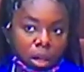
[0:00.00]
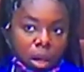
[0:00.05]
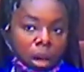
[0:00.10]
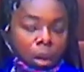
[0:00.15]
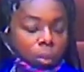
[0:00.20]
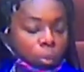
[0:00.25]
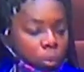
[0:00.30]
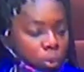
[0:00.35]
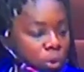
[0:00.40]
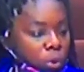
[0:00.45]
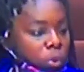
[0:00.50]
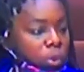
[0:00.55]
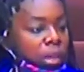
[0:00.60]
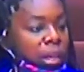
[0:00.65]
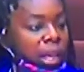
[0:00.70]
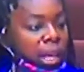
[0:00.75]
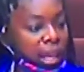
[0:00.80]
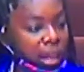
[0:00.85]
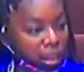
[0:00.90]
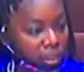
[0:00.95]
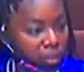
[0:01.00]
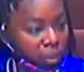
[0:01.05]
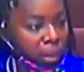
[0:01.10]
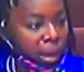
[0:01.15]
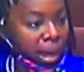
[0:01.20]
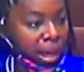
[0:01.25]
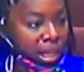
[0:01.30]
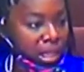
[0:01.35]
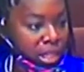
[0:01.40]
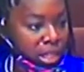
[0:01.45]
uproot negative
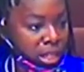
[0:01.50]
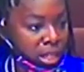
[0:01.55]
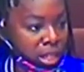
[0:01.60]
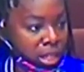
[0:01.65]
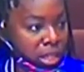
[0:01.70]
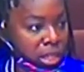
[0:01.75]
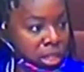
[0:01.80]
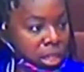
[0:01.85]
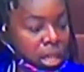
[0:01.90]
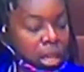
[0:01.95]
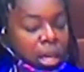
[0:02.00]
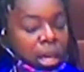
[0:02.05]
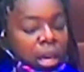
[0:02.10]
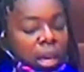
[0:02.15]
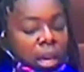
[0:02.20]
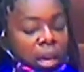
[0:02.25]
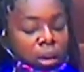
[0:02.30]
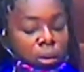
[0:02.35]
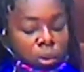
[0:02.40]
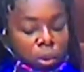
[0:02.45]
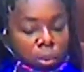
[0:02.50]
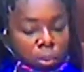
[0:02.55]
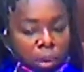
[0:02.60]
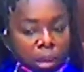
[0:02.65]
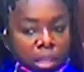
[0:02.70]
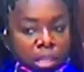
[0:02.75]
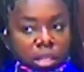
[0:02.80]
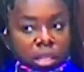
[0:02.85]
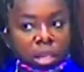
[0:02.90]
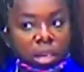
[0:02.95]
mindsets and
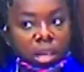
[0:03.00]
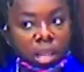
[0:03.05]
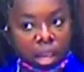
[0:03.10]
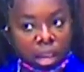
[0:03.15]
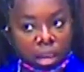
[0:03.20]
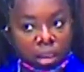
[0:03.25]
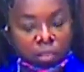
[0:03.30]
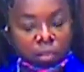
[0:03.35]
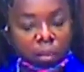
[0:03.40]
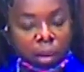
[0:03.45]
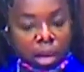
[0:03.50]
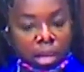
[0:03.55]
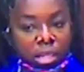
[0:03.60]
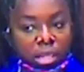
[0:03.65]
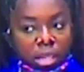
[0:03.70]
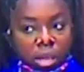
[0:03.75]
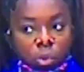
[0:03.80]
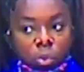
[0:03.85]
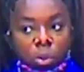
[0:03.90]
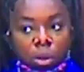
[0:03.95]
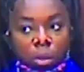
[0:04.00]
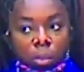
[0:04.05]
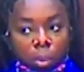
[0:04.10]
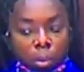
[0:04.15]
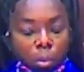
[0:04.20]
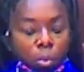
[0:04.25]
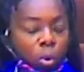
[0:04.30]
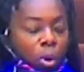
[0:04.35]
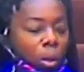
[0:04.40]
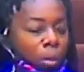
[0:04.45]
replace the negative mindset with a
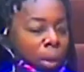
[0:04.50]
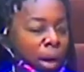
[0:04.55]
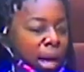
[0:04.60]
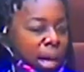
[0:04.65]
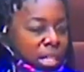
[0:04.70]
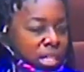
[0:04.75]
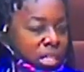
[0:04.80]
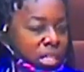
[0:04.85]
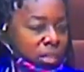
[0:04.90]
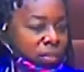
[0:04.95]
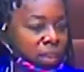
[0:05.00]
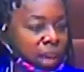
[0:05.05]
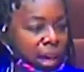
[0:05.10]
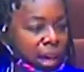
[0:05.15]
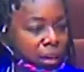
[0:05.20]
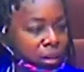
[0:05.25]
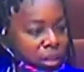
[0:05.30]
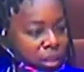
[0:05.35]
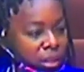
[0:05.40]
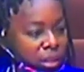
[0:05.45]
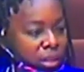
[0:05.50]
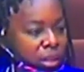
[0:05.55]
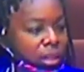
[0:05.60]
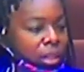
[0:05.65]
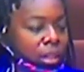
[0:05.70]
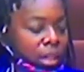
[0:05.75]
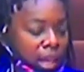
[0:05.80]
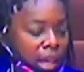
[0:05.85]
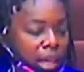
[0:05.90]
more positive outlook.